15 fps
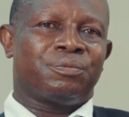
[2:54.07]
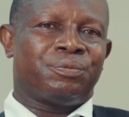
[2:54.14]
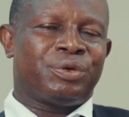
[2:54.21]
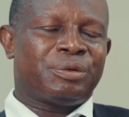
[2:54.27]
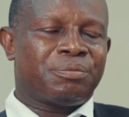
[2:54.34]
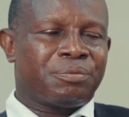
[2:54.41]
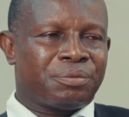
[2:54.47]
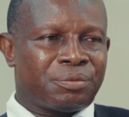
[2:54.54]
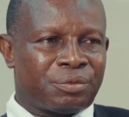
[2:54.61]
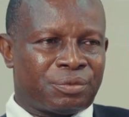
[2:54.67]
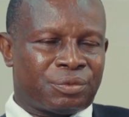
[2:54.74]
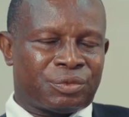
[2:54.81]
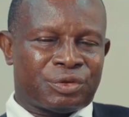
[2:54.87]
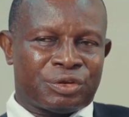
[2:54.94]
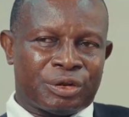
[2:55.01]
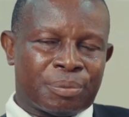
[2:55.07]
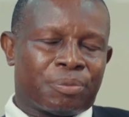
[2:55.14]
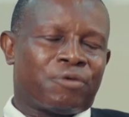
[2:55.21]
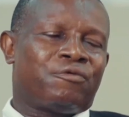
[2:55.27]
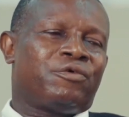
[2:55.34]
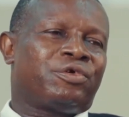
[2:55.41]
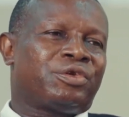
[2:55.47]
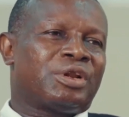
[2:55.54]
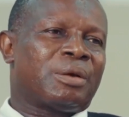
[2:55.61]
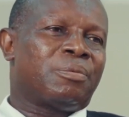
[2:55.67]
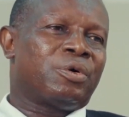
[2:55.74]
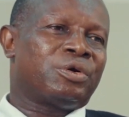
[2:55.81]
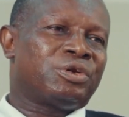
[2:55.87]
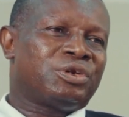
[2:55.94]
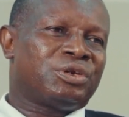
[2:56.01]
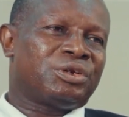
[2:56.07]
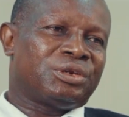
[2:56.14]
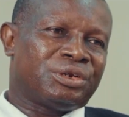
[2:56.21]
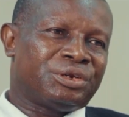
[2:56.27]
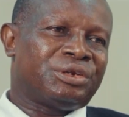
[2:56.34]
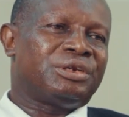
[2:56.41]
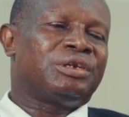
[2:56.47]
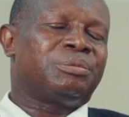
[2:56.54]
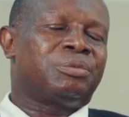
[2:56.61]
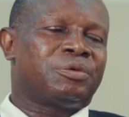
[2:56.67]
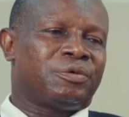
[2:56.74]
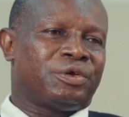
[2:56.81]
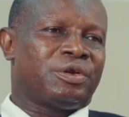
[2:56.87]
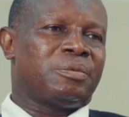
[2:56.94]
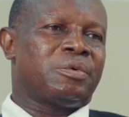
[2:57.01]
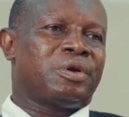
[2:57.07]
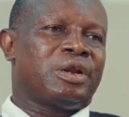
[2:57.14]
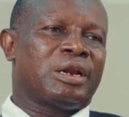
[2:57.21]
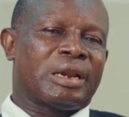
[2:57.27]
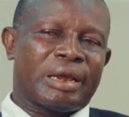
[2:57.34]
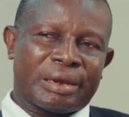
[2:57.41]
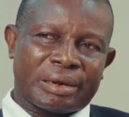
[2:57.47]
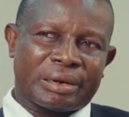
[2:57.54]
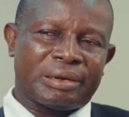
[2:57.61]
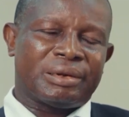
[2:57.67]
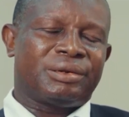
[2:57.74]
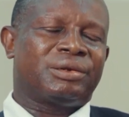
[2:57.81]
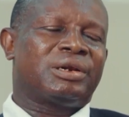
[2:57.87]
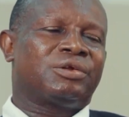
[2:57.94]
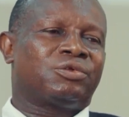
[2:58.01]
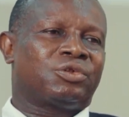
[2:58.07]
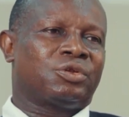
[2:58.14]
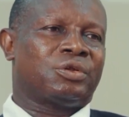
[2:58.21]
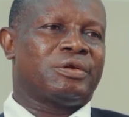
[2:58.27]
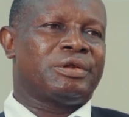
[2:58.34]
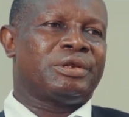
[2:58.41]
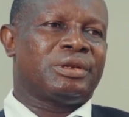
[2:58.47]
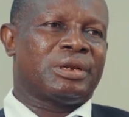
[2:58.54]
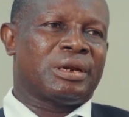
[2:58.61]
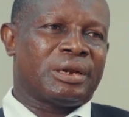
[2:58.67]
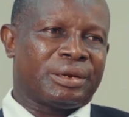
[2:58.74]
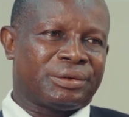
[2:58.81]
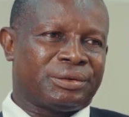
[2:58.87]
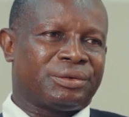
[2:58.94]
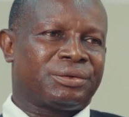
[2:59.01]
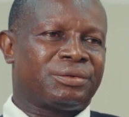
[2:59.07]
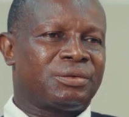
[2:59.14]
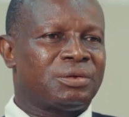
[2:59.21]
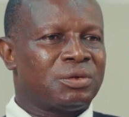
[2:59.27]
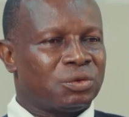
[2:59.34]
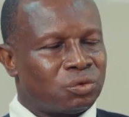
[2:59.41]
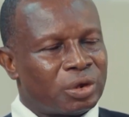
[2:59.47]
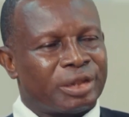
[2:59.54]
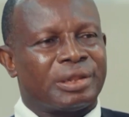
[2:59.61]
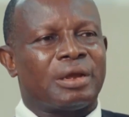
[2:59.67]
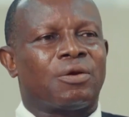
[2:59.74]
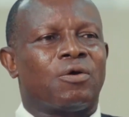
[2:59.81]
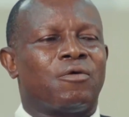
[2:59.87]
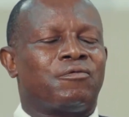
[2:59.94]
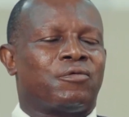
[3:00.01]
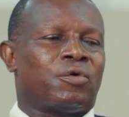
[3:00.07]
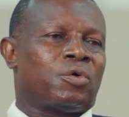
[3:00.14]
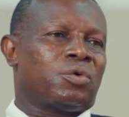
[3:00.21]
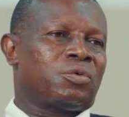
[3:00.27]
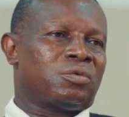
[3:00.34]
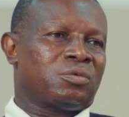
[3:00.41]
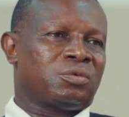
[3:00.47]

being in a professional body, leading a professional body like Nigerian Society of Engineers like this. So I thank God for